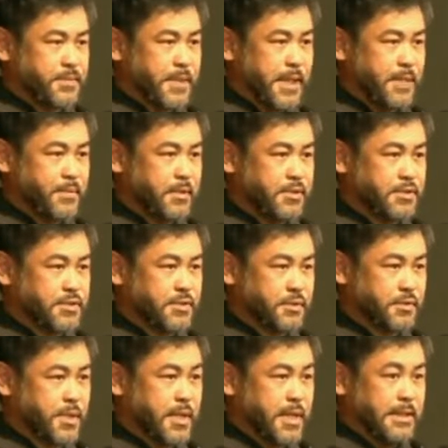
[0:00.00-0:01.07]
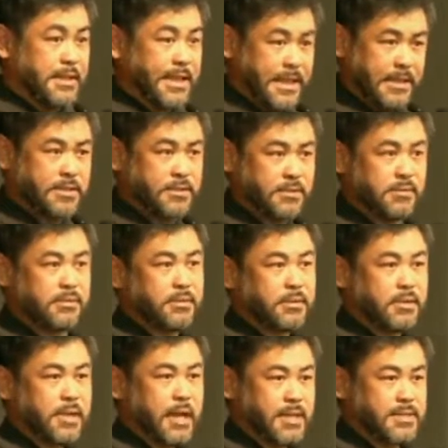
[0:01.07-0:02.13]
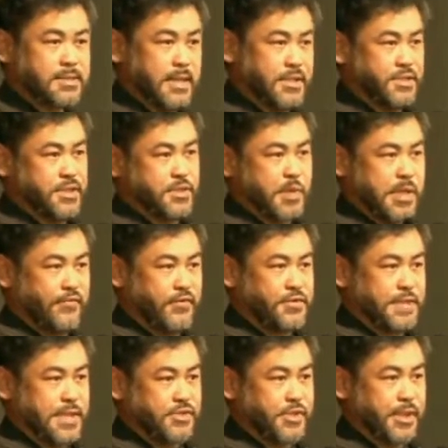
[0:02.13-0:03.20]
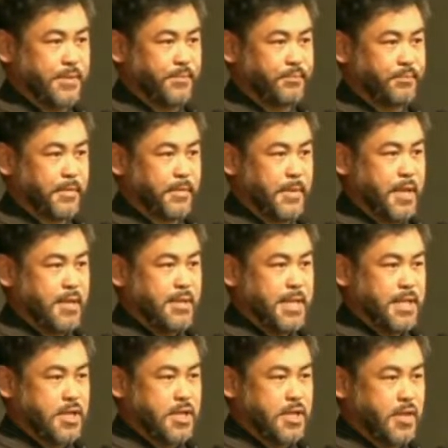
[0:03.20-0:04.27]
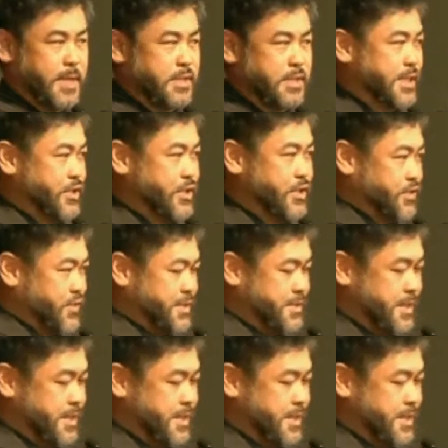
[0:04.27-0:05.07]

able to lead us into the 21st century. Thank you all very much. Here's Christine